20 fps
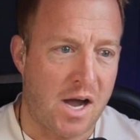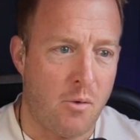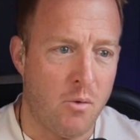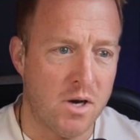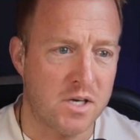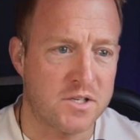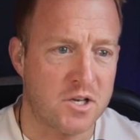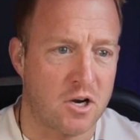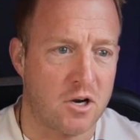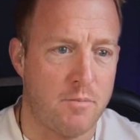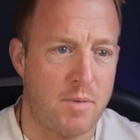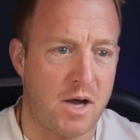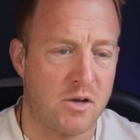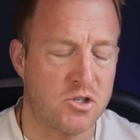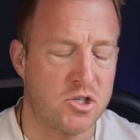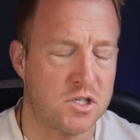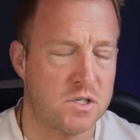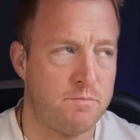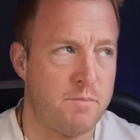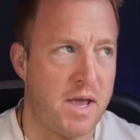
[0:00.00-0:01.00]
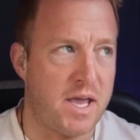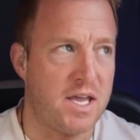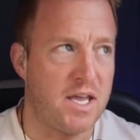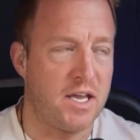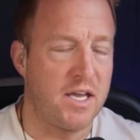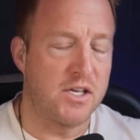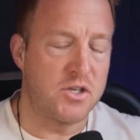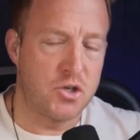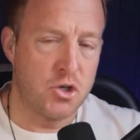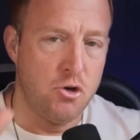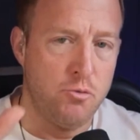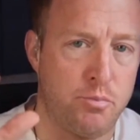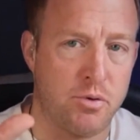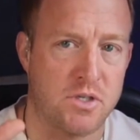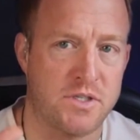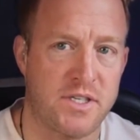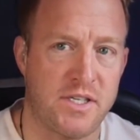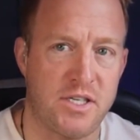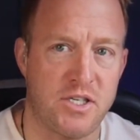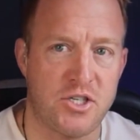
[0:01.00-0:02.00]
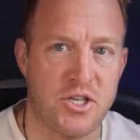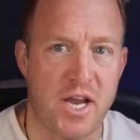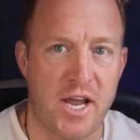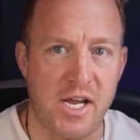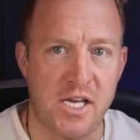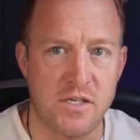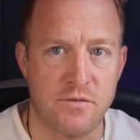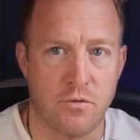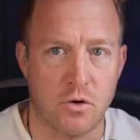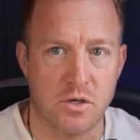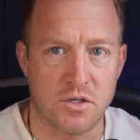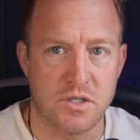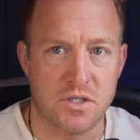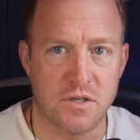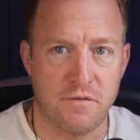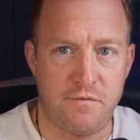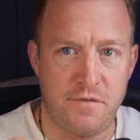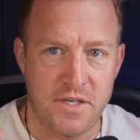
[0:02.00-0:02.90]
I want to talk about just making a 2% change versus a